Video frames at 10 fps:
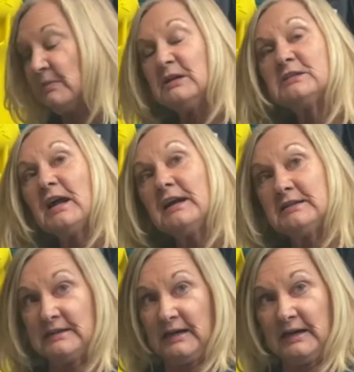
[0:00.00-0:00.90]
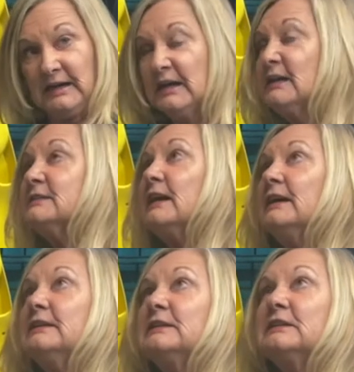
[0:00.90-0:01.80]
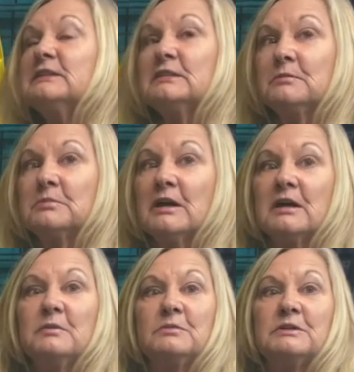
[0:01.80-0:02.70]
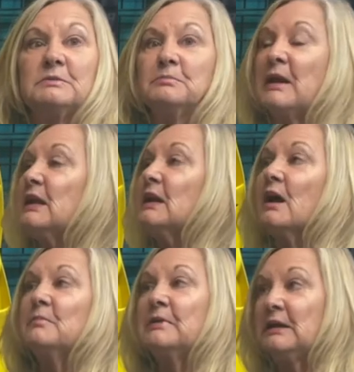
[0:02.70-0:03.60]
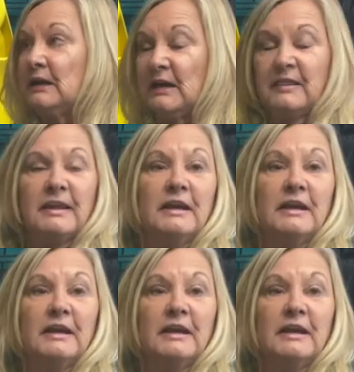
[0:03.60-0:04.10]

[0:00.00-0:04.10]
Sizing sometimes may not mean anything.